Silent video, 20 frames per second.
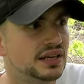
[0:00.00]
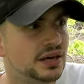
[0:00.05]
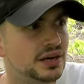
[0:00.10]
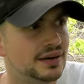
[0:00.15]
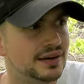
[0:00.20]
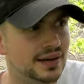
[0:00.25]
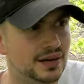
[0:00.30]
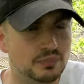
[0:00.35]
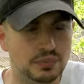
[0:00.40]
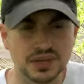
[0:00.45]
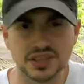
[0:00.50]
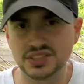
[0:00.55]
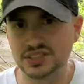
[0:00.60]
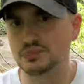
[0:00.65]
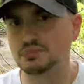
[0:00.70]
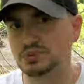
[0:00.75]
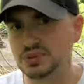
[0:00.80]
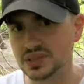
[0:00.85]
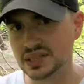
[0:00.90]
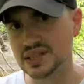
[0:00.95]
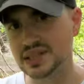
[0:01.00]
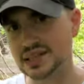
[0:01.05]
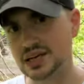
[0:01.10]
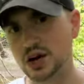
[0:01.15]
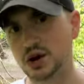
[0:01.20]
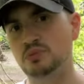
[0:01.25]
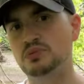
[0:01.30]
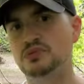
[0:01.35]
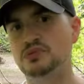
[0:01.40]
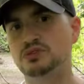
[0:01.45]
But it's completely
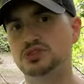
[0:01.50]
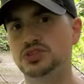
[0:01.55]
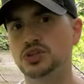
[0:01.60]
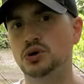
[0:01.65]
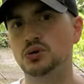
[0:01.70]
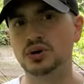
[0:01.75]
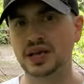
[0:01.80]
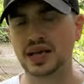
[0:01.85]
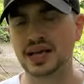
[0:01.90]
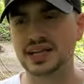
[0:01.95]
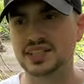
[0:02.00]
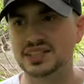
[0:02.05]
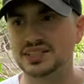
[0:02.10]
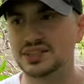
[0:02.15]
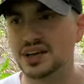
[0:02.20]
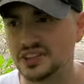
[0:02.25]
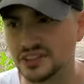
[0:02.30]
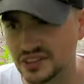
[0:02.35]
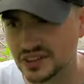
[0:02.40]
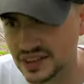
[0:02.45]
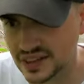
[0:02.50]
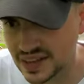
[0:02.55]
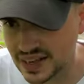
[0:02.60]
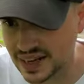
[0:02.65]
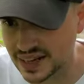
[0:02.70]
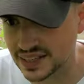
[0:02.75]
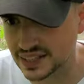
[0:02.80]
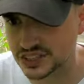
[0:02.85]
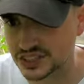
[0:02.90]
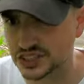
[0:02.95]
open, there's no gates, nothing,
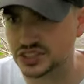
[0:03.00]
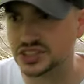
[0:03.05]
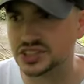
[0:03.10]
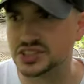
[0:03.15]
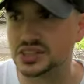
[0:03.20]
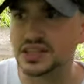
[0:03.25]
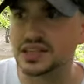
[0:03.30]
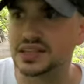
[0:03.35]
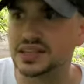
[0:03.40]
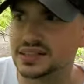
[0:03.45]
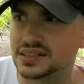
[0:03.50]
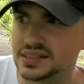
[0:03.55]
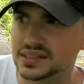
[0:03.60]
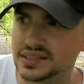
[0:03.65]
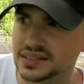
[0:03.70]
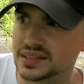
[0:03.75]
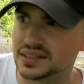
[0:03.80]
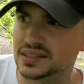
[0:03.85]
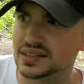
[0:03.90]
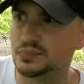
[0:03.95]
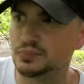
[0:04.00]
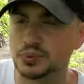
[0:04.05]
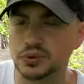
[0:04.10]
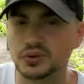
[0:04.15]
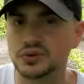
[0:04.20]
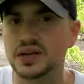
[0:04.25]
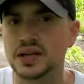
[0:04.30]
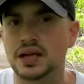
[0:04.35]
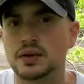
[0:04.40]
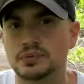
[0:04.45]
and it's just like the
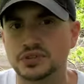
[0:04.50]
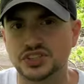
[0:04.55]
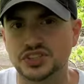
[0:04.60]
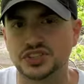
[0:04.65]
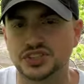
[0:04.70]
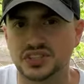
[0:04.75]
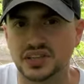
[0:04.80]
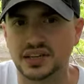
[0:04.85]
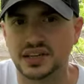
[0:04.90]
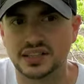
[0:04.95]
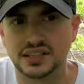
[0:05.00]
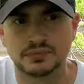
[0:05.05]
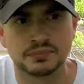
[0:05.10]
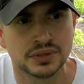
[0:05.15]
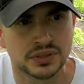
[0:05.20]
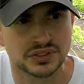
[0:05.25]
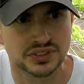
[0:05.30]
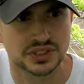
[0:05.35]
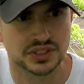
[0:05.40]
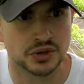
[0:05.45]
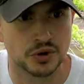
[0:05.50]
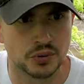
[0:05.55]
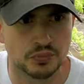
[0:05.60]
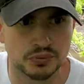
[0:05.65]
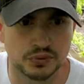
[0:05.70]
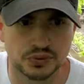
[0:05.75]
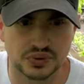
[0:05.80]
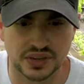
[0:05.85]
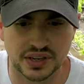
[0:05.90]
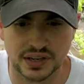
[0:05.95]
boot camp is just like the military
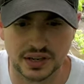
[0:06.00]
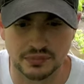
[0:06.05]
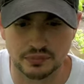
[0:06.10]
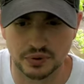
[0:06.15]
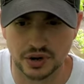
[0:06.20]
boot camp,